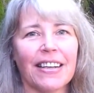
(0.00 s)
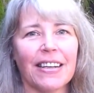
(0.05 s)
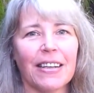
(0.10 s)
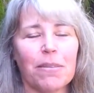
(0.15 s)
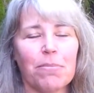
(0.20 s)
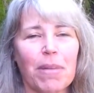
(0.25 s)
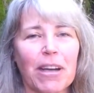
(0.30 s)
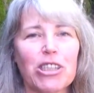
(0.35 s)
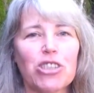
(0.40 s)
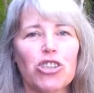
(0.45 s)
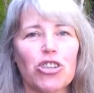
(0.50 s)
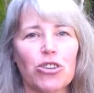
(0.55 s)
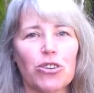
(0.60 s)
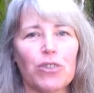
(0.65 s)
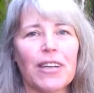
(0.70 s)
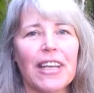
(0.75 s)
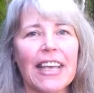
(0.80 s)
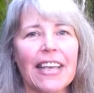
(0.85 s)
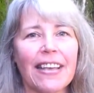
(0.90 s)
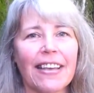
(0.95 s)
my
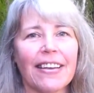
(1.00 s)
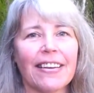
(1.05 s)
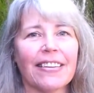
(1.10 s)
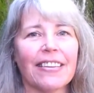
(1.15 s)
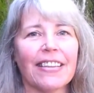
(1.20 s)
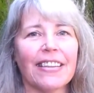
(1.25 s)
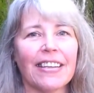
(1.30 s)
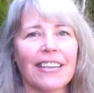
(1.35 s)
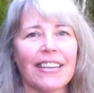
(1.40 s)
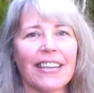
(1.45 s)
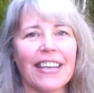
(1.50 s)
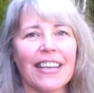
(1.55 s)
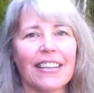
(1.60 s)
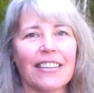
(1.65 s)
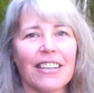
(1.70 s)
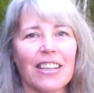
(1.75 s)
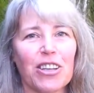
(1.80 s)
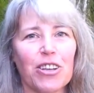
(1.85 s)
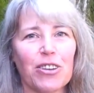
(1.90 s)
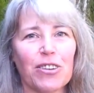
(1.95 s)
journey in the
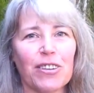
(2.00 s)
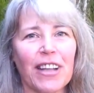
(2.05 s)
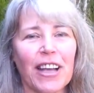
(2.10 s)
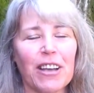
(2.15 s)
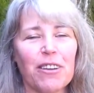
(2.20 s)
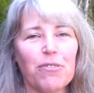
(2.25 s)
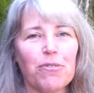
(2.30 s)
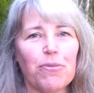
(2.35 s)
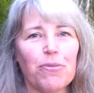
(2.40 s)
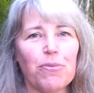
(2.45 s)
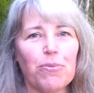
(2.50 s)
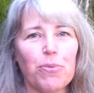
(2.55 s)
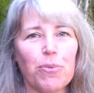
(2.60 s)
Healing Your Life